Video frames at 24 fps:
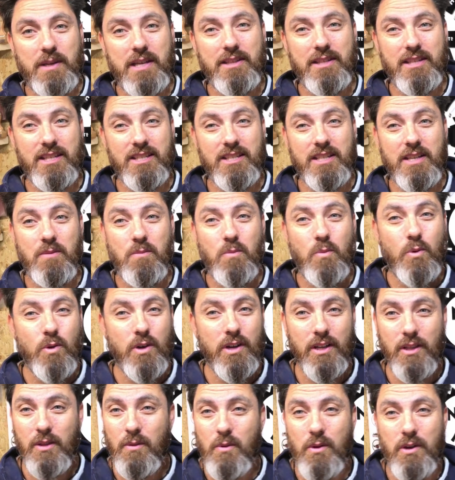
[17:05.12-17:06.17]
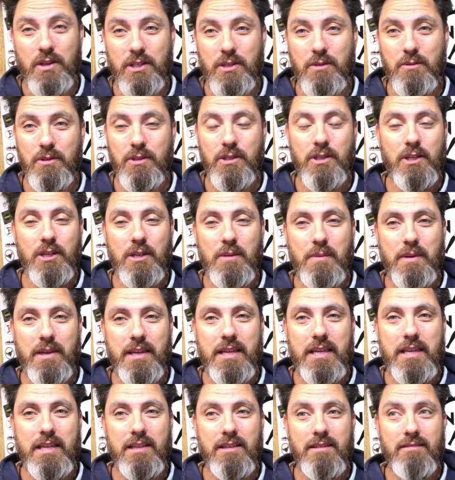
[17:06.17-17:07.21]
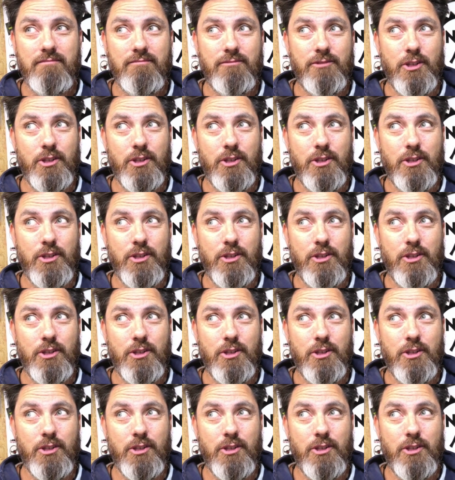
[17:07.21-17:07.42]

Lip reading: to be in the same wood, otherwise it was going to be